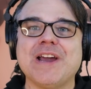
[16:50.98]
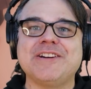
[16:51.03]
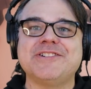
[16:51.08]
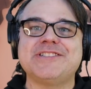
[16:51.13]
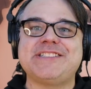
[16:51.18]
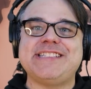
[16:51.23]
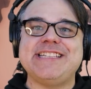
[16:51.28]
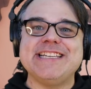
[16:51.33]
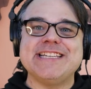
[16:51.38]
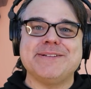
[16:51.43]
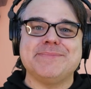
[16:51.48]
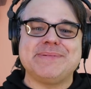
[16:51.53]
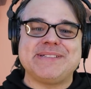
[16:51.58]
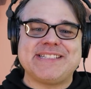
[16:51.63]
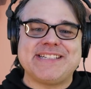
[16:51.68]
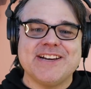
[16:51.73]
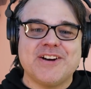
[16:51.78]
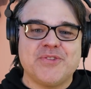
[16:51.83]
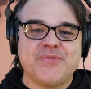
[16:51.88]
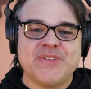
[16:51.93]
Reiner's seeing
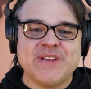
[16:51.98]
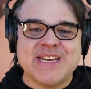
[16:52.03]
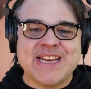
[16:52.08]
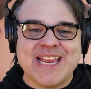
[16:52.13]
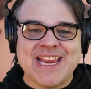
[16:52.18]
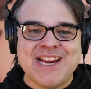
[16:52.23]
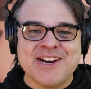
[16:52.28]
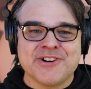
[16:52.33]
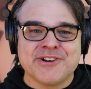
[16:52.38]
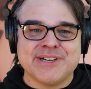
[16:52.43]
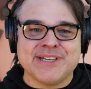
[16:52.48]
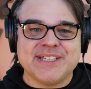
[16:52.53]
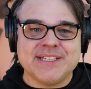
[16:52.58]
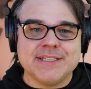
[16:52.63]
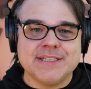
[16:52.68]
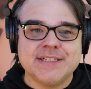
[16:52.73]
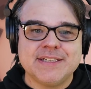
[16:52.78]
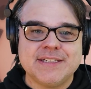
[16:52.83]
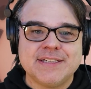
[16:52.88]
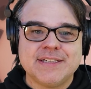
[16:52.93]
himself in
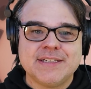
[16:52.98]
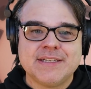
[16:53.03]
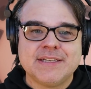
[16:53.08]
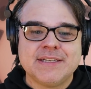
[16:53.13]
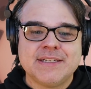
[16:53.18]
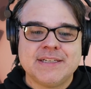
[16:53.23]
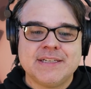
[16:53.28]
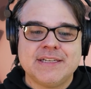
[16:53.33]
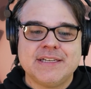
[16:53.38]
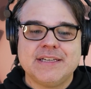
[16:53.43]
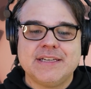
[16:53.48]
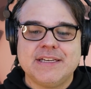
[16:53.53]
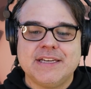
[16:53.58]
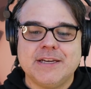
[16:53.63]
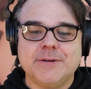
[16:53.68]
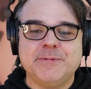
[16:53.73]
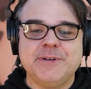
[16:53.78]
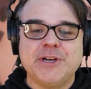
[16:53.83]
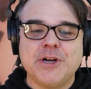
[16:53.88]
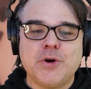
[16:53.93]
Aaron.
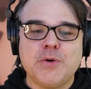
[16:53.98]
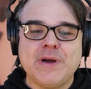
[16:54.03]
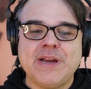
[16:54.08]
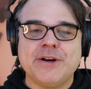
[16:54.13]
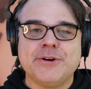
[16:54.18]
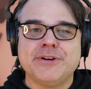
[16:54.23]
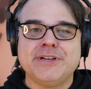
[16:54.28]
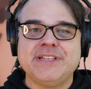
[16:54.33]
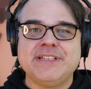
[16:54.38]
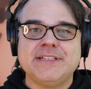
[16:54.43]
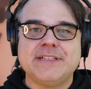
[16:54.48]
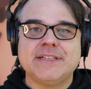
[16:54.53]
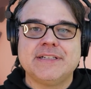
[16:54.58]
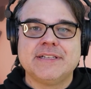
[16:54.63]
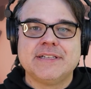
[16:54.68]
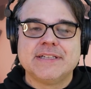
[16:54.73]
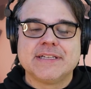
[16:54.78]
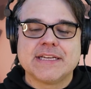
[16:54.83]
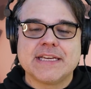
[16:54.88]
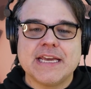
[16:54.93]
And we know Aaron
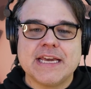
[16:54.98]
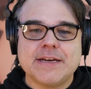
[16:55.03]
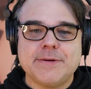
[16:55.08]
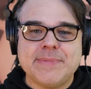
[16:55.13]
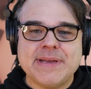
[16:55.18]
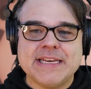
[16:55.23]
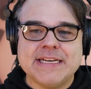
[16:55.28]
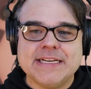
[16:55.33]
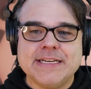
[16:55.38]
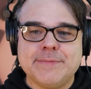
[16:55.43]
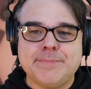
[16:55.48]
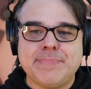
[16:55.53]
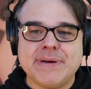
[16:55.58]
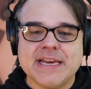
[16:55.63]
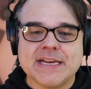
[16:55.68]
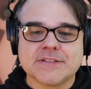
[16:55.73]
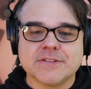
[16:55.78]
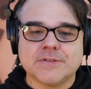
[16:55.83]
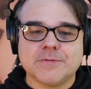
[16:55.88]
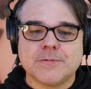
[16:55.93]
kind of made an
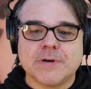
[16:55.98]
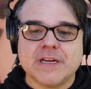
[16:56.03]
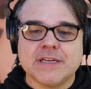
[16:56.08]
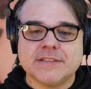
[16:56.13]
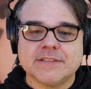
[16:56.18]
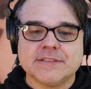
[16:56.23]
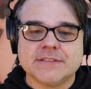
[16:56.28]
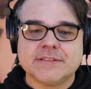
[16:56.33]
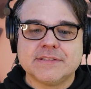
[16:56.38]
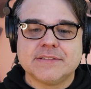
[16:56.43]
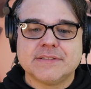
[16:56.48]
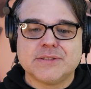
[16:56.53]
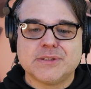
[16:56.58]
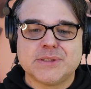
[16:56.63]
impact on Reiner.